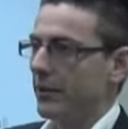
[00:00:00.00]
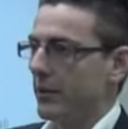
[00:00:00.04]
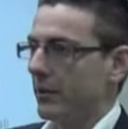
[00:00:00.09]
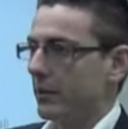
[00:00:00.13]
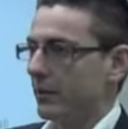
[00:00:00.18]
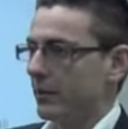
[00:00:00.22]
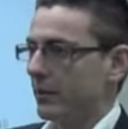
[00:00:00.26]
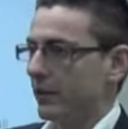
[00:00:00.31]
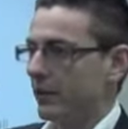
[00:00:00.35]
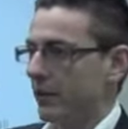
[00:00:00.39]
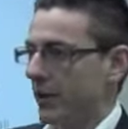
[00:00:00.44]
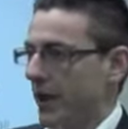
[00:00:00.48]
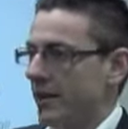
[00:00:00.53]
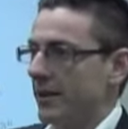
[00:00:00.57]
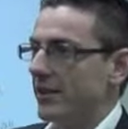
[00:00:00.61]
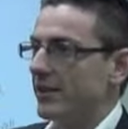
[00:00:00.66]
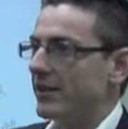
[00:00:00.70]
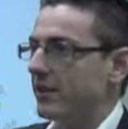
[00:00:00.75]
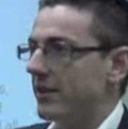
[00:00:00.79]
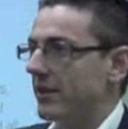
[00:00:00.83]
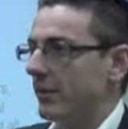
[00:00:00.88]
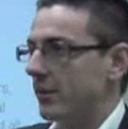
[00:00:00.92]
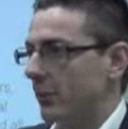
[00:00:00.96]
was an
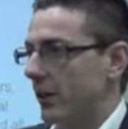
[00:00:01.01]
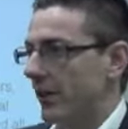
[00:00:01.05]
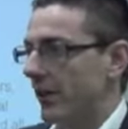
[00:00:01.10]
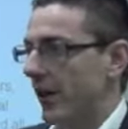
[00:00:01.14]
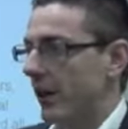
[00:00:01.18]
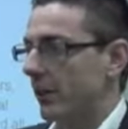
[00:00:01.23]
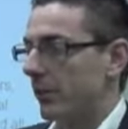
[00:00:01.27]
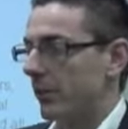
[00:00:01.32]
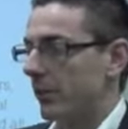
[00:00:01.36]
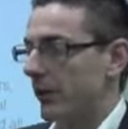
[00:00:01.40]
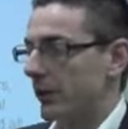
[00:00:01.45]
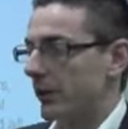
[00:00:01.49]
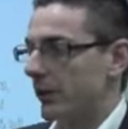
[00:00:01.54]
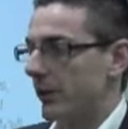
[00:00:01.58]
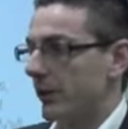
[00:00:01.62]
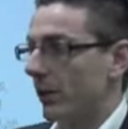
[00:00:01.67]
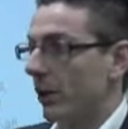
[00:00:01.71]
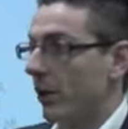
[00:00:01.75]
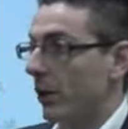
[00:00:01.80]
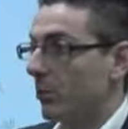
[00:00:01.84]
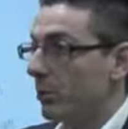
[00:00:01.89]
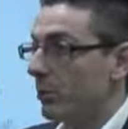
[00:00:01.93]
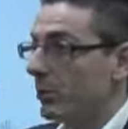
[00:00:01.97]
incident where they were legally
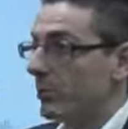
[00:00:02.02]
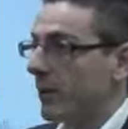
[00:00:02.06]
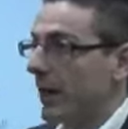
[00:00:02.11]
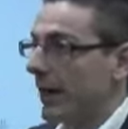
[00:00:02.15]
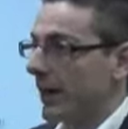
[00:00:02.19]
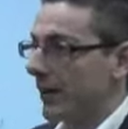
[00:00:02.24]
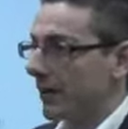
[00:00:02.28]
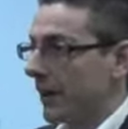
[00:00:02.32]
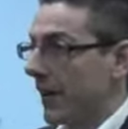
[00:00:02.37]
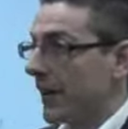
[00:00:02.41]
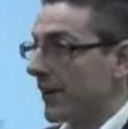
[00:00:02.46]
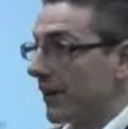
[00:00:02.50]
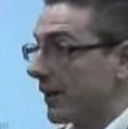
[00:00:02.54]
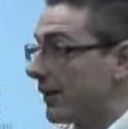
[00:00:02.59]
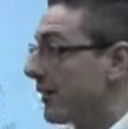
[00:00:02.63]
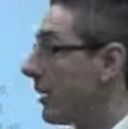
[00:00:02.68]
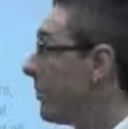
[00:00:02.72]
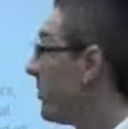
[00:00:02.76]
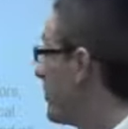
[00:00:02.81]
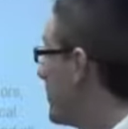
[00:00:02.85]
liable at a club